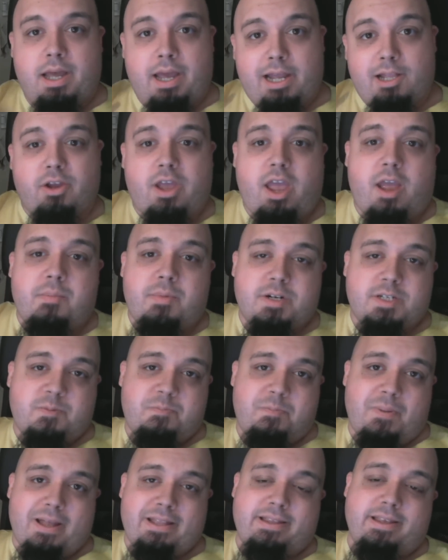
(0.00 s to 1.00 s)
Hello
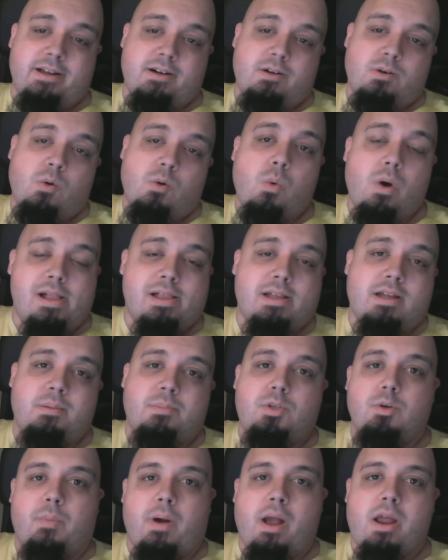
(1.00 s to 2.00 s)
gamers, Pet here.
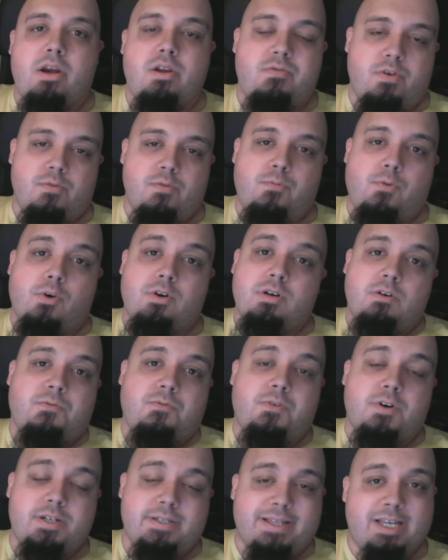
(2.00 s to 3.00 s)
Welcome to my review for
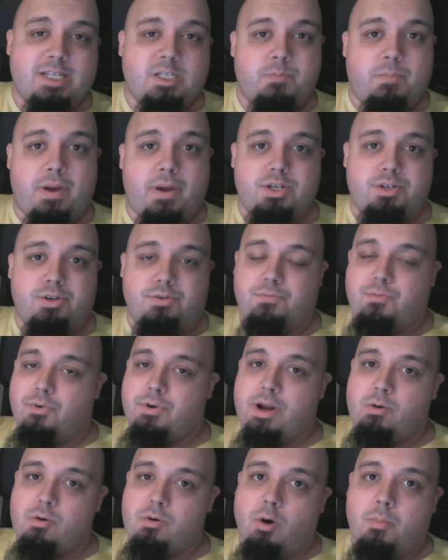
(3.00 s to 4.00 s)
the first expansion
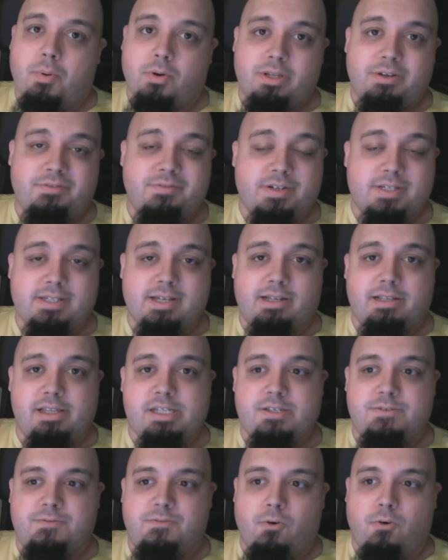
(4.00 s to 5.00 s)
for Europa
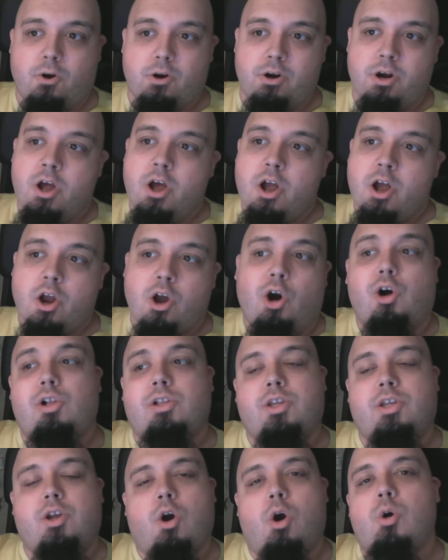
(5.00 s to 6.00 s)
Universalis 4
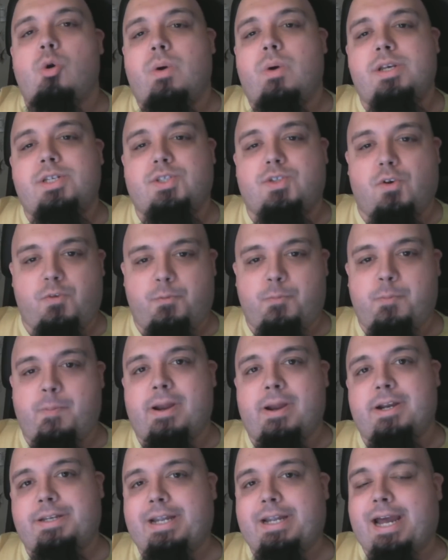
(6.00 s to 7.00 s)
called Conquest of
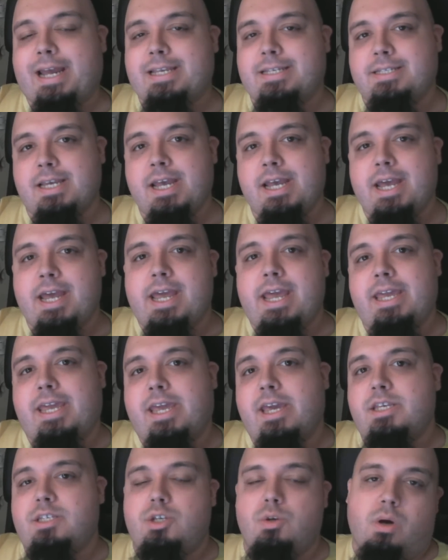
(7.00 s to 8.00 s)
Paradise. In
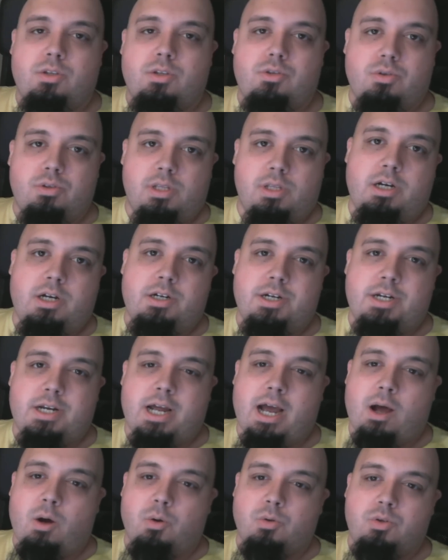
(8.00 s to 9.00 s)
case you want to learn
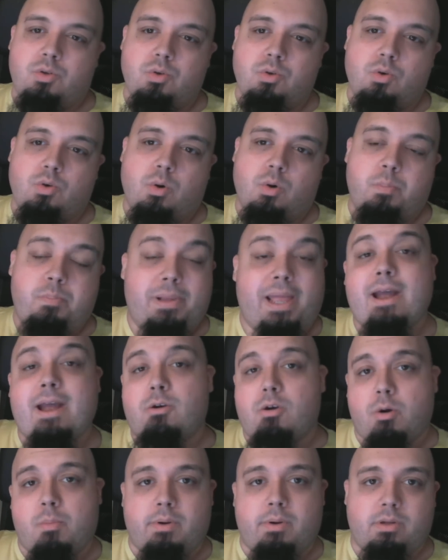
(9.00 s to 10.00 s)
how to play
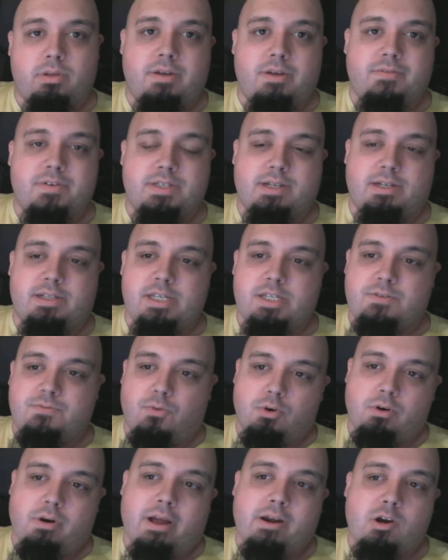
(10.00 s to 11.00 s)
Europa Universalis
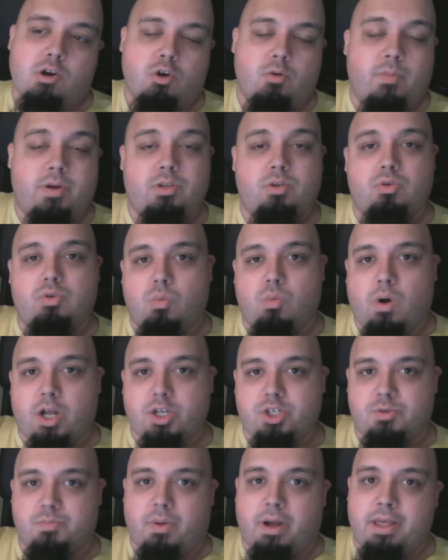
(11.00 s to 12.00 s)
4, I recommend you to
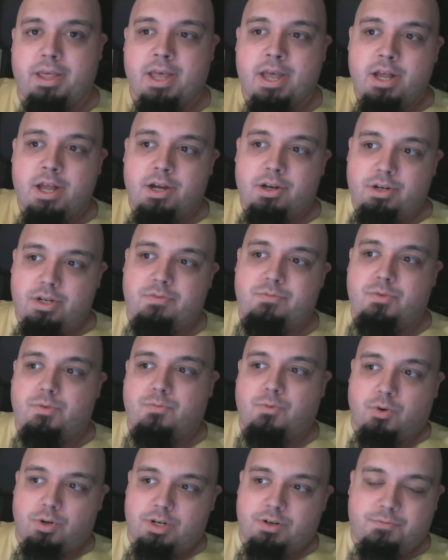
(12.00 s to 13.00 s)
watch my review
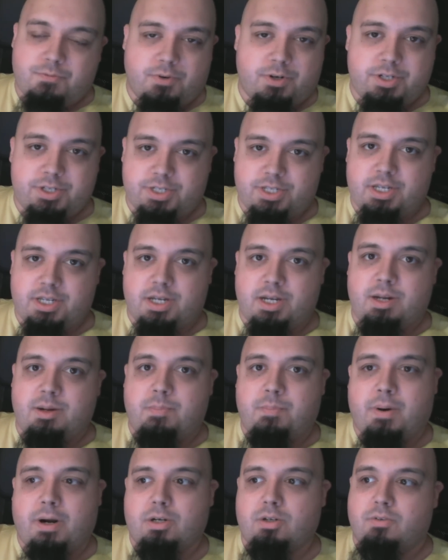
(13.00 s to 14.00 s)
for the first
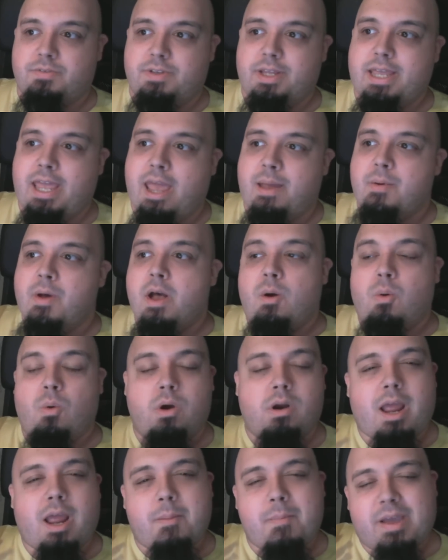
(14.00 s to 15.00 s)
part of the game,
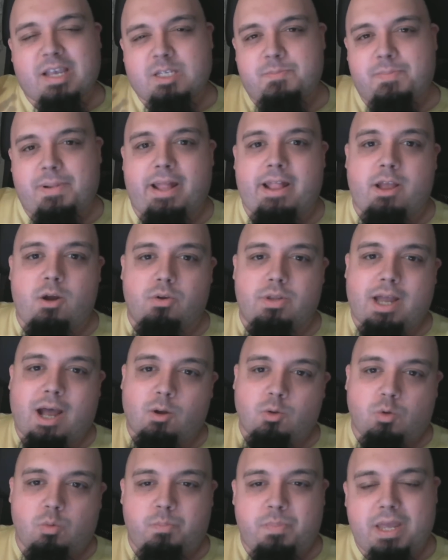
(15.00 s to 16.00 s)
where I am explaining on
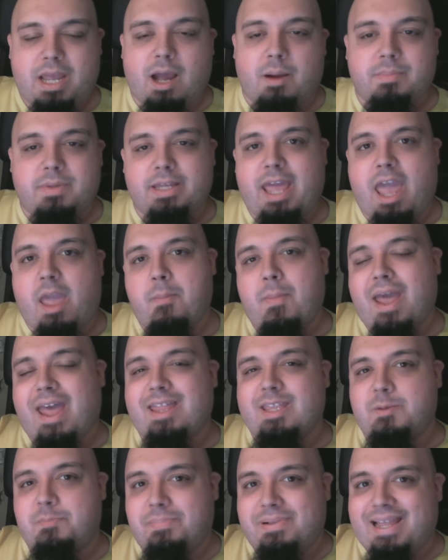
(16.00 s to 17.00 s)
how to pick up the game
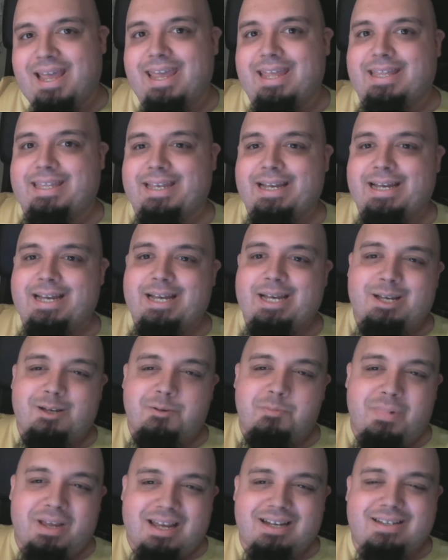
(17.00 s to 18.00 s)
and play it.
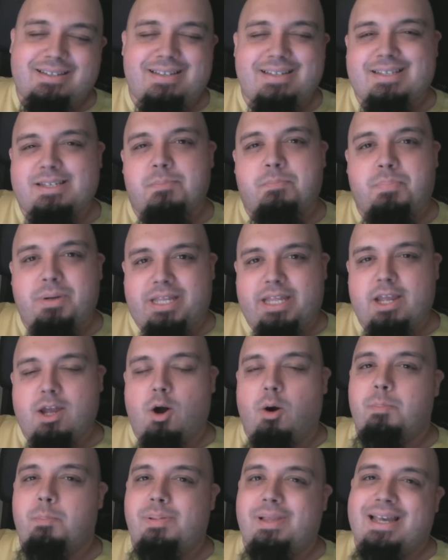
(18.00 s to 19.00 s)
Because it's a pretty
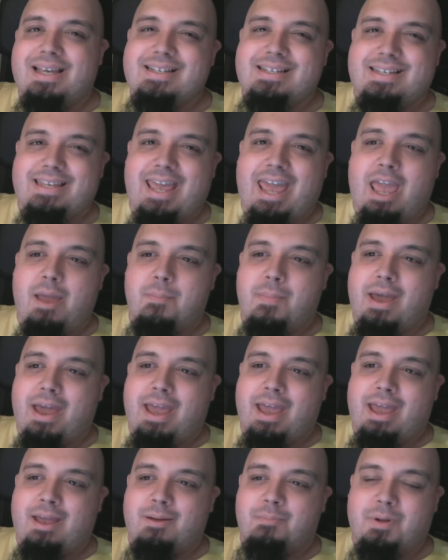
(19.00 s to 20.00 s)
complex game,
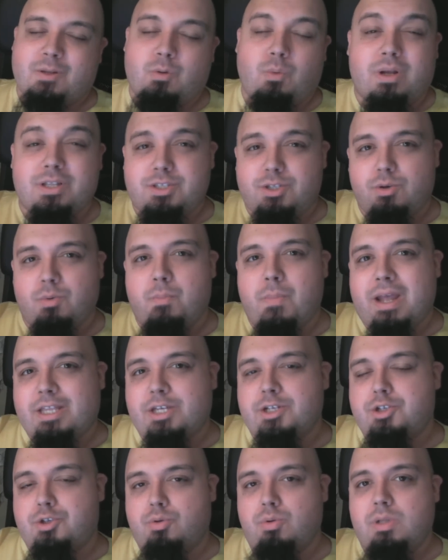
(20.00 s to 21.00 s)
but once you
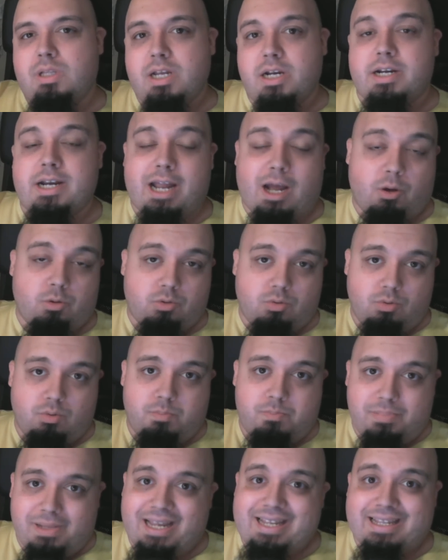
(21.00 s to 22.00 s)
manage to learn how to
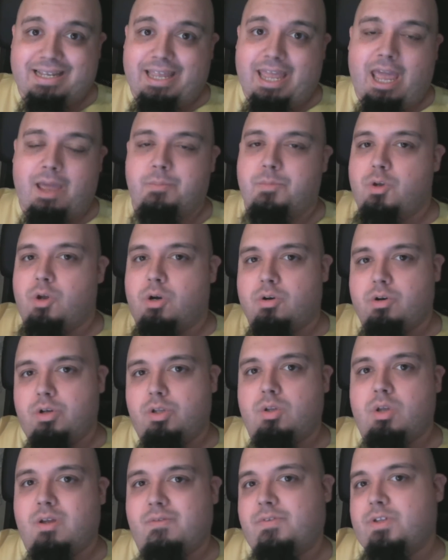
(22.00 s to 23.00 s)
play the game, you're
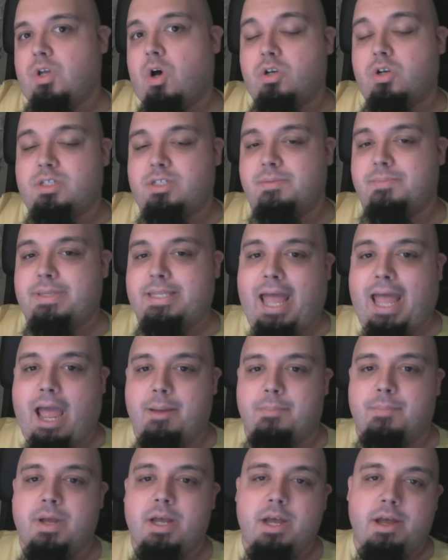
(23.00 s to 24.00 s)
going to have an awesome
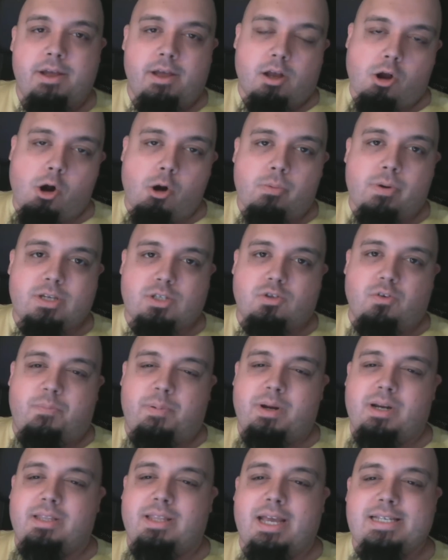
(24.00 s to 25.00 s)
time. Conquest of
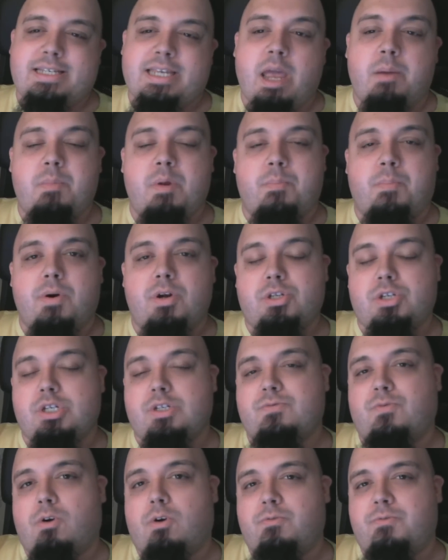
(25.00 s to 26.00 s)
Paradise can be
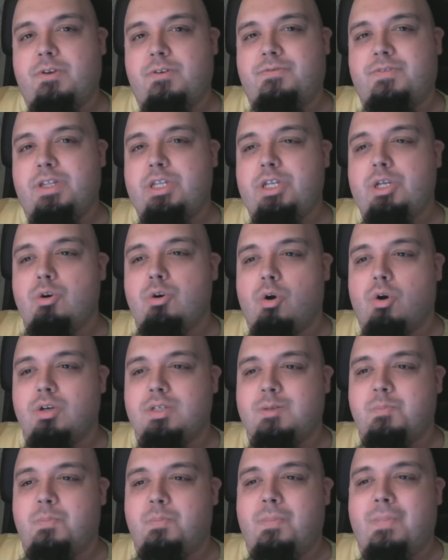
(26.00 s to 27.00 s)
purchased for 15
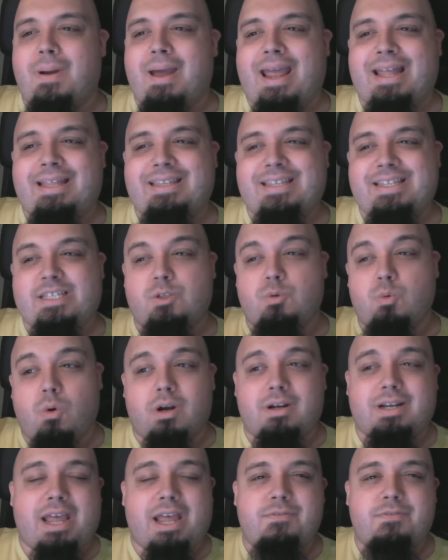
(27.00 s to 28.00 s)
euros and it's
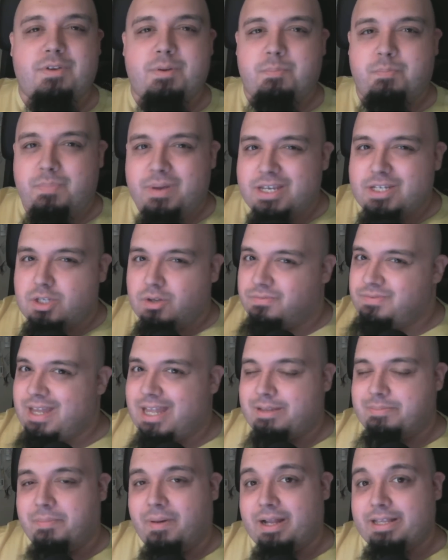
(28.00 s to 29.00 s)
worth every piece of
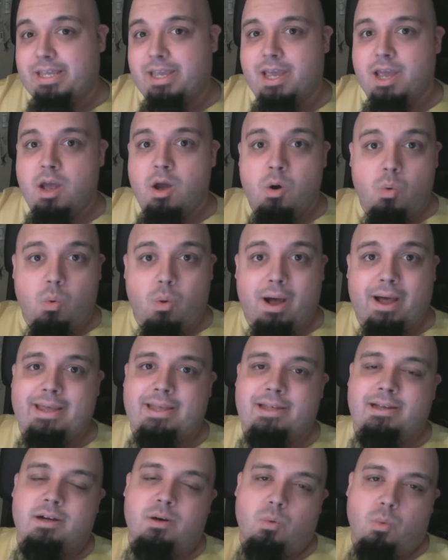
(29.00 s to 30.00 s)
that money.
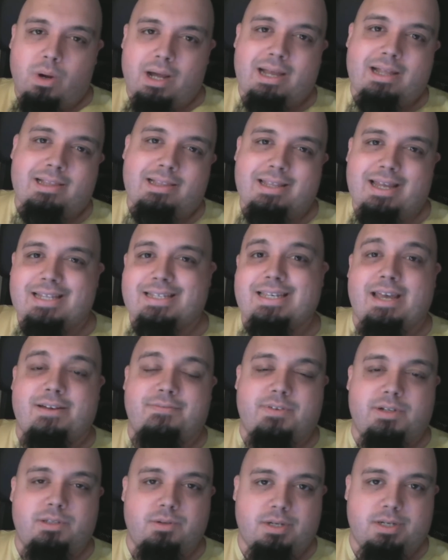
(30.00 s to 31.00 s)
Why? Well, let's
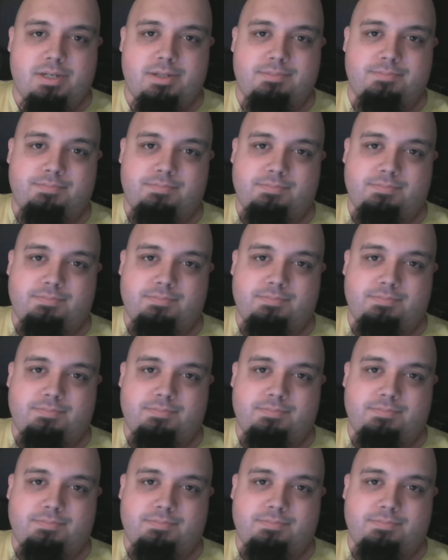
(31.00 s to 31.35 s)
have a look.